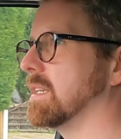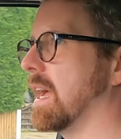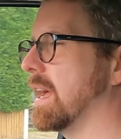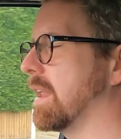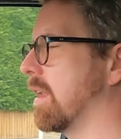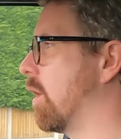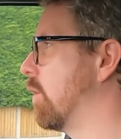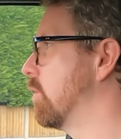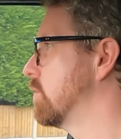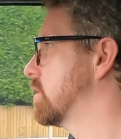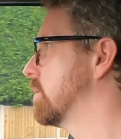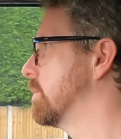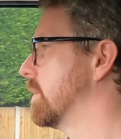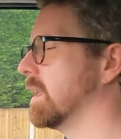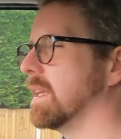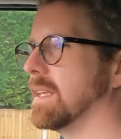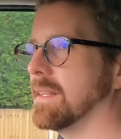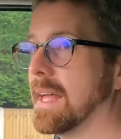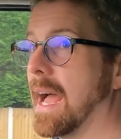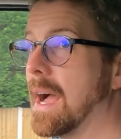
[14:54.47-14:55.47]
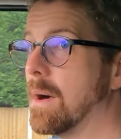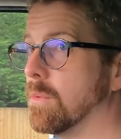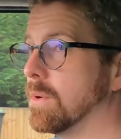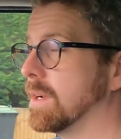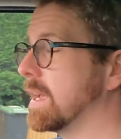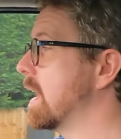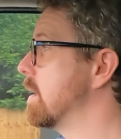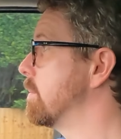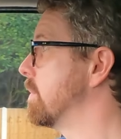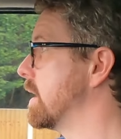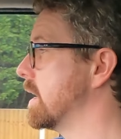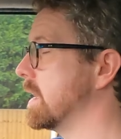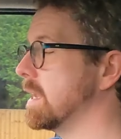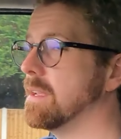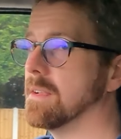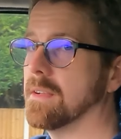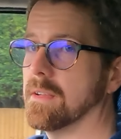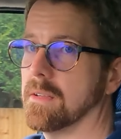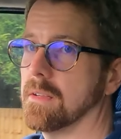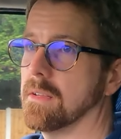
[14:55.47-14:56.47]
And ultimately that will get
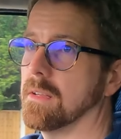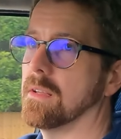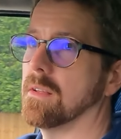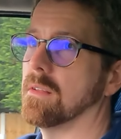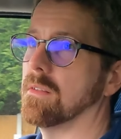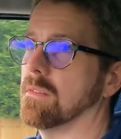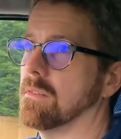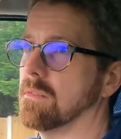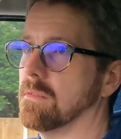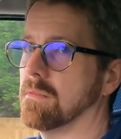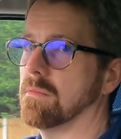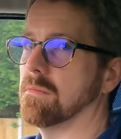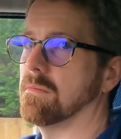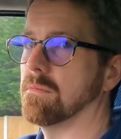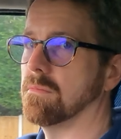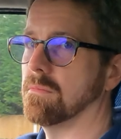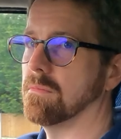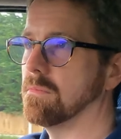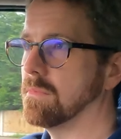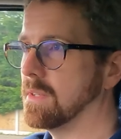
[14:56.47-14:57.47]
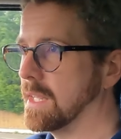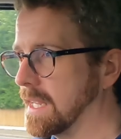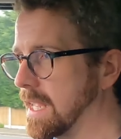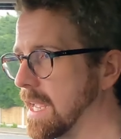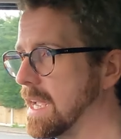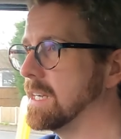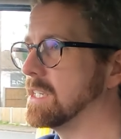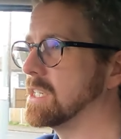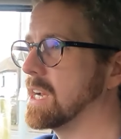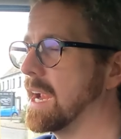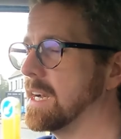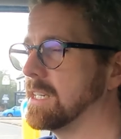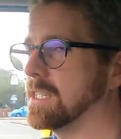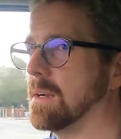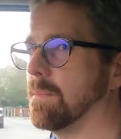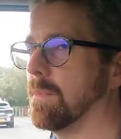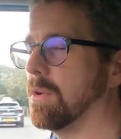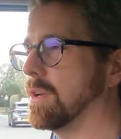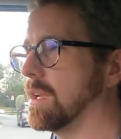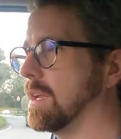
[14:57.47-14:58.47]
me the gear change
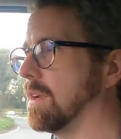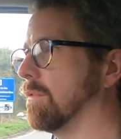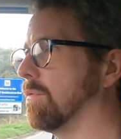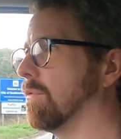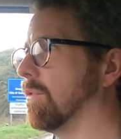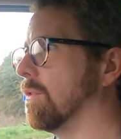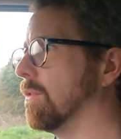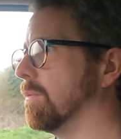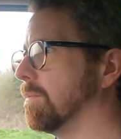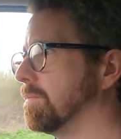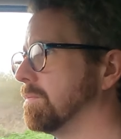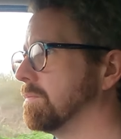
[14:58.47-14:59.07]
I'm looking for.